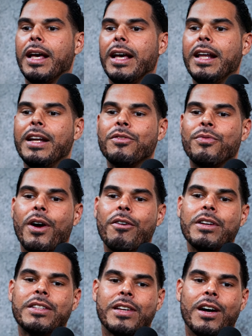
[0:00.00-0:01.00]
it is
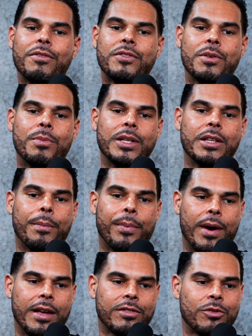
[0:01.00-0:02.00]
very tough to be
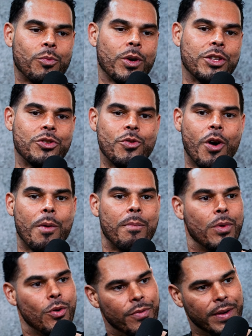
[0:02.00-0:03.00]
depressed when you are
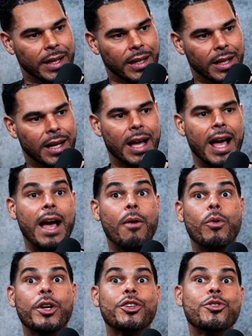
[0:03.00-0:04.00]
moving
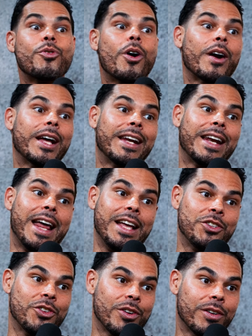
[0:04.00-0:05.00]
and when you are in
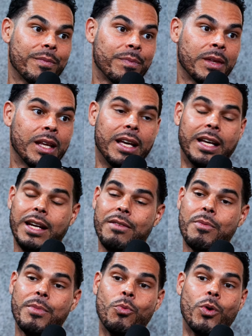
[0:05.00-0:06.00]
nature. It could
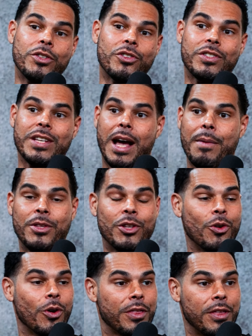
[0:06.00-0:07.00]
even be wintertime in the
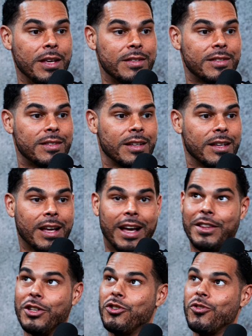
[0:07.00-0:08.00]
Northeast
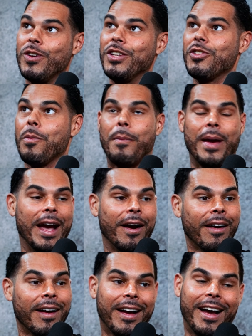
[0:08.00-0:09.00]
and the trees are
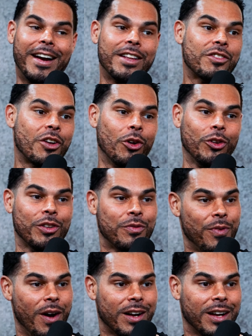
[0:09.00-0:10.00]
bare and it's cold as
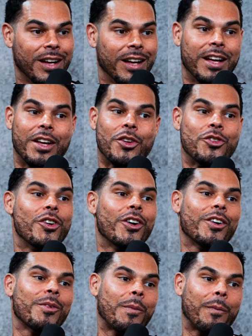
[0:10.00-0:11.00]
fuck.
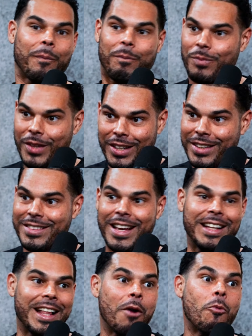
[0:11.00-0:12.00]
You're going to
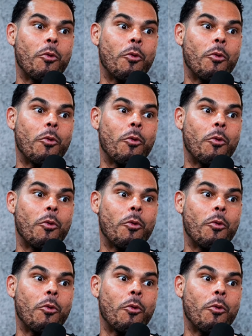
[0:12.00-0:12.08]
take that